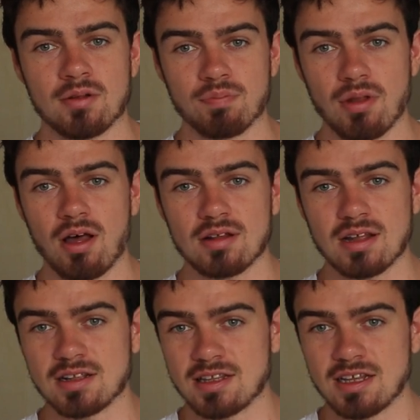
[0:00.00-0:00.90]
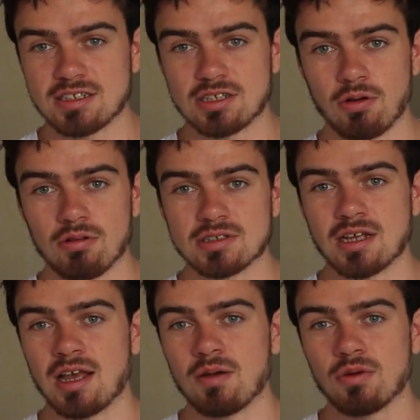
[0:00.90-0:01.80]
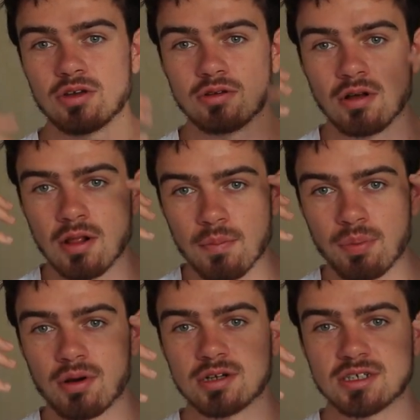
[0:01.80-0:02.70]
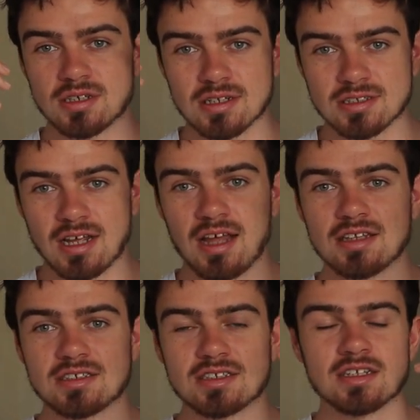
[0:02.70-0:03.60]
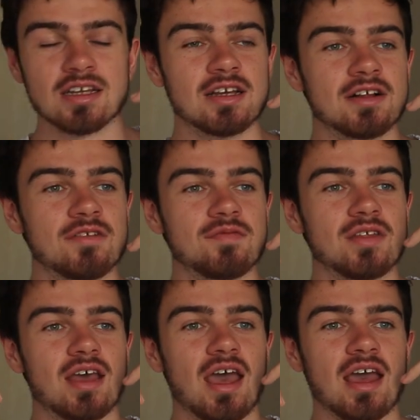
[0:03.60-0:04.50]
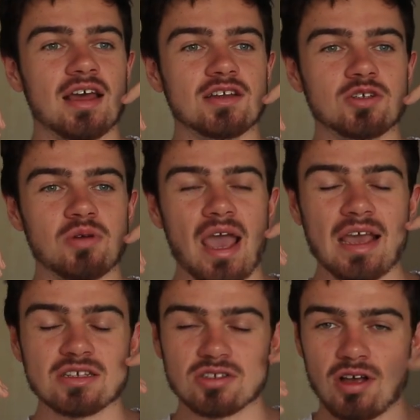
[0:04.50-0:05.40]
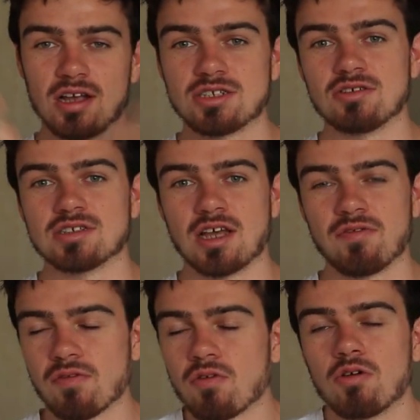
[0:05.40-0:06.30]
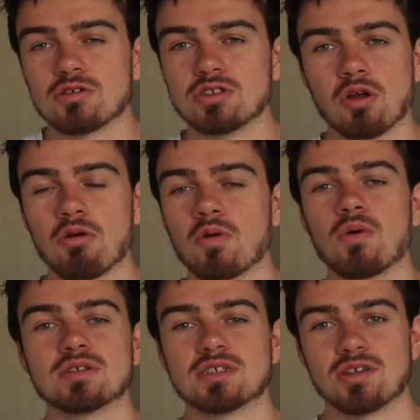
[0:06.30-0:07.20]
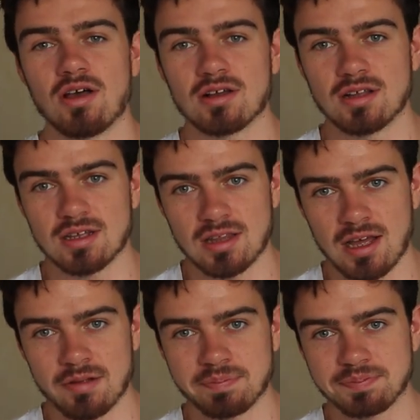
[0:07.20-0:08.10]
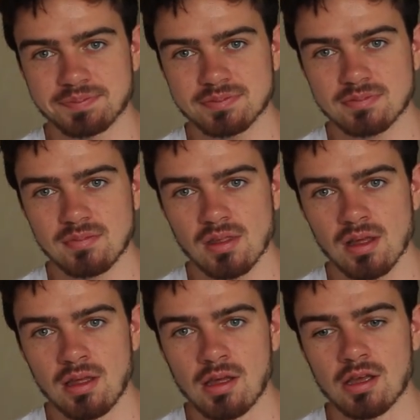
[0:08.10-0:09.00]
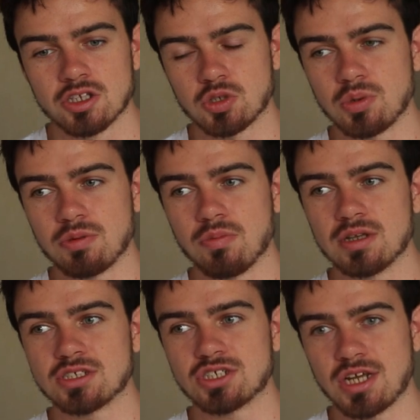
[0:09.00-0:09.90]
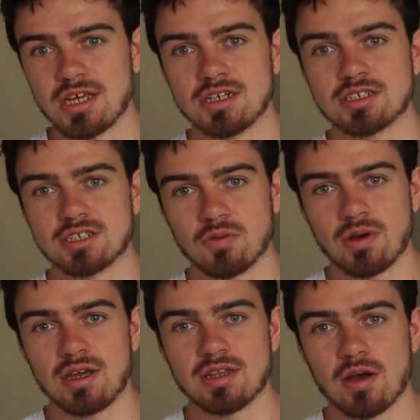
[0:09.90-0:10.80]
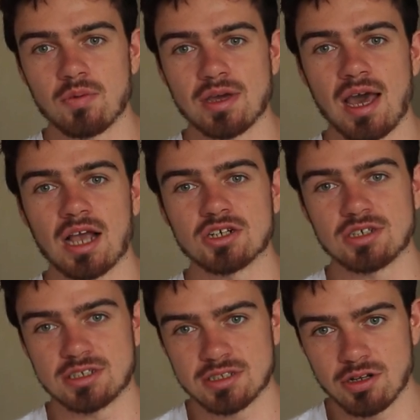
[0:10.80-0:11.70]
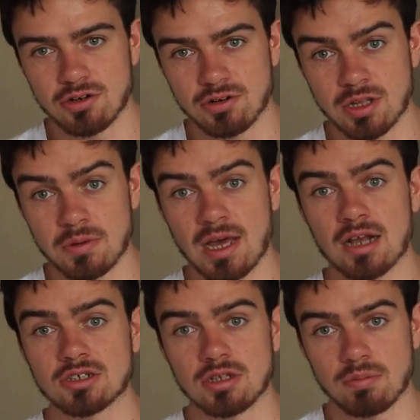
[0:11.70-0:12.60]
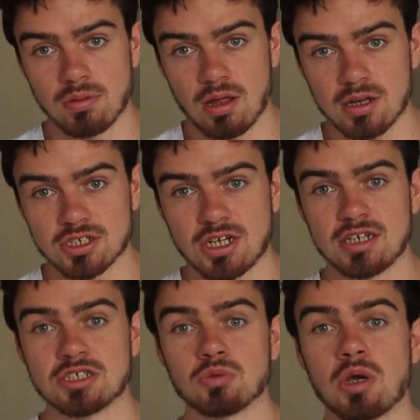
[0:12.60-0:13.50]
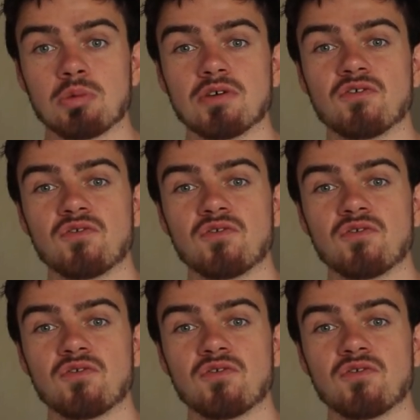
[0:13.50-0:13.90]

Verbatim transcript: block like this the whole time, where you push and get tense and you exhaust yourself. Of course, no one wants to talk like that. So we must change the way that we actually stutter, that we actually block, change the way we